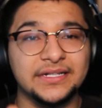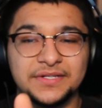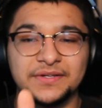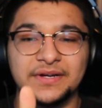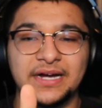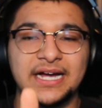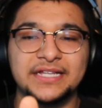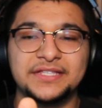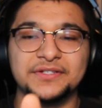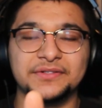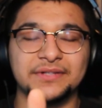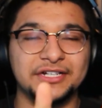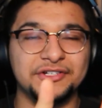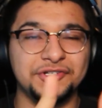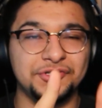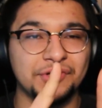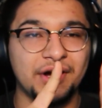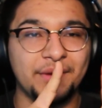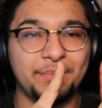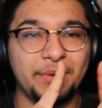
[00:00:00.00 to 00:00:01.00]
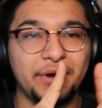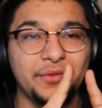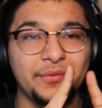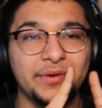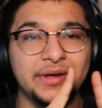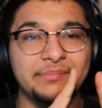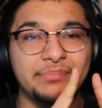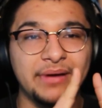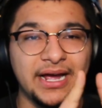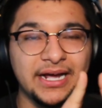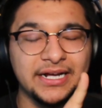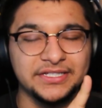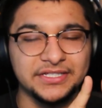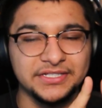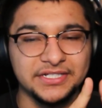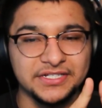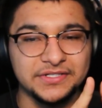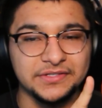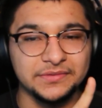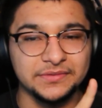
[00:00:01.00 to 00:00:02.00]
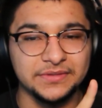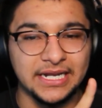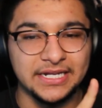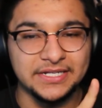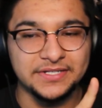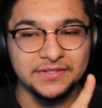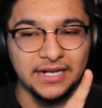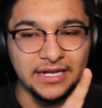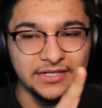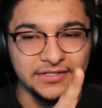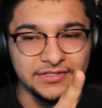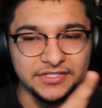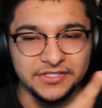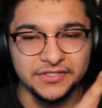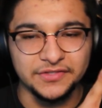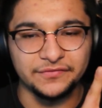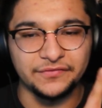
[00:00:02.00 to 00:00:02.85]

So I had to like drop all the way back just to